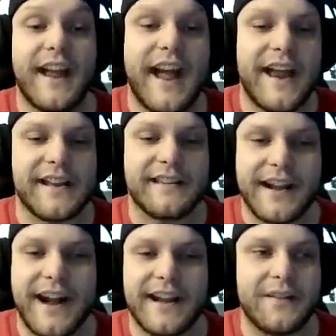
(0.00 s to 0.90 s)
And it's
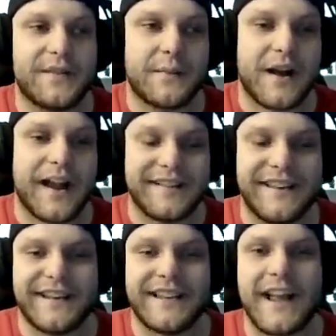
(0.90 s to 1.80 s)
kind of
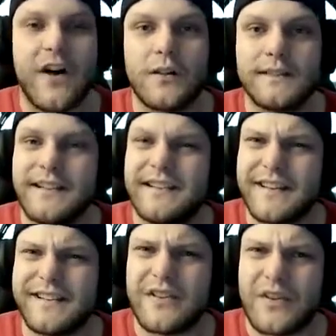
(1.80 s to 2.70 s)
surprising that Alton
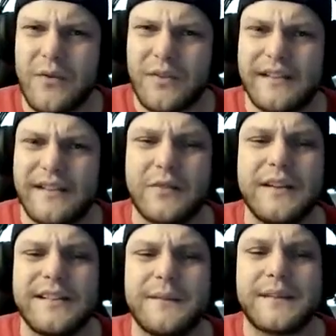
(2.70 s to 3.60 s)
doesn't know this. He
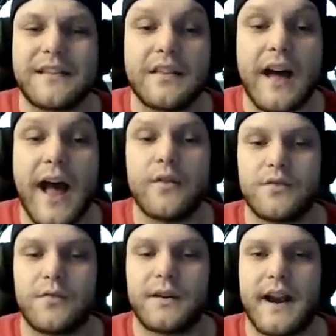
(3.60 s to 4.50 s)
really seems like the
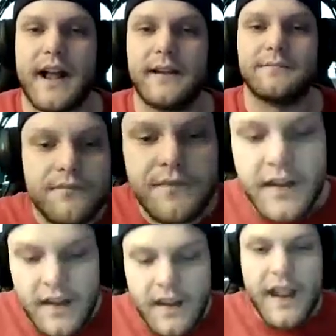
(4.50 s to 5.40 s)
outdoor guy.
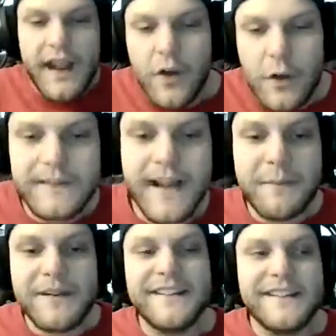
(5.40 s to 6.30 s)
And the whole
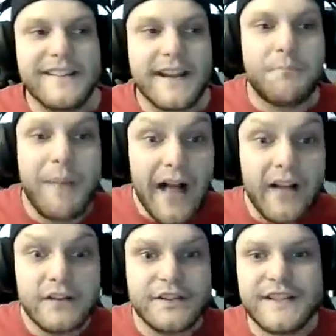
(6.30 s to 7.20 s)
time Anissa's like,
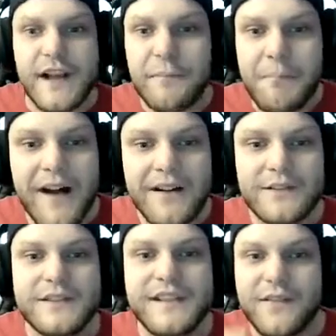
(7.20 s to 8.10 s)
balance yourself.
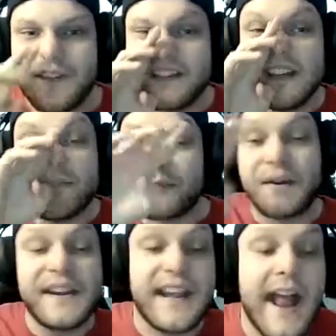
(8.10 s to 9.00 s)
Like, she's
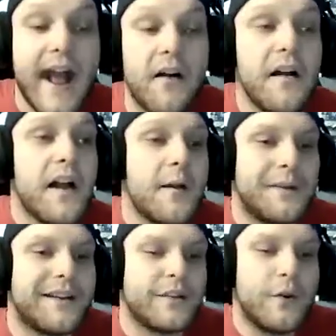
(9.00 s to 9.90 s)
freaking out,
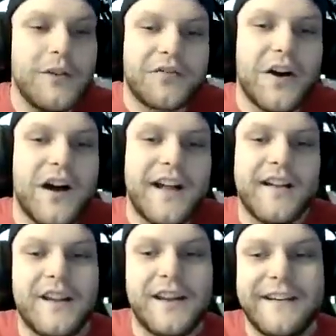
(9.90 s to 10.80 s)
because who'd have thought
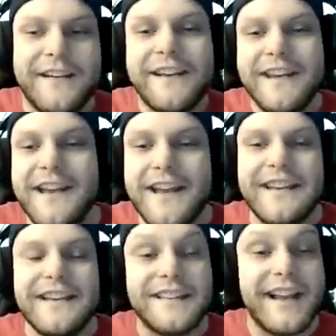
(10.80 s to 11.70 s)
in an
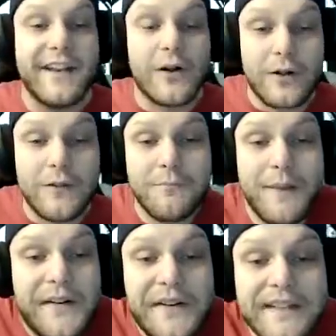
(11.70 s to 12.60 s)
Anisa and Alton
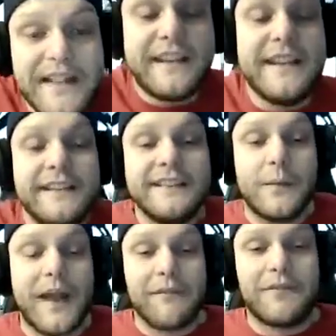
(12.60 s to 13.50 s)
pairing that Anisa
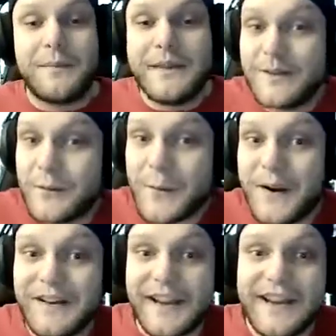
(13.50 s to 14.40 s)
would have to be the
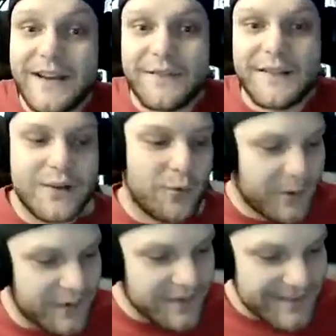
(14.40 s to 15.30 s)
one like giving the
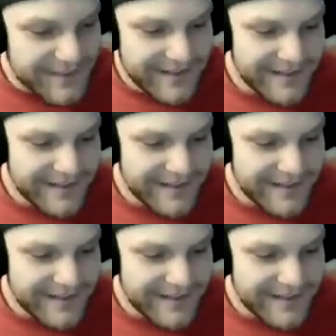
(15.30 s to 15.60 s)
orders.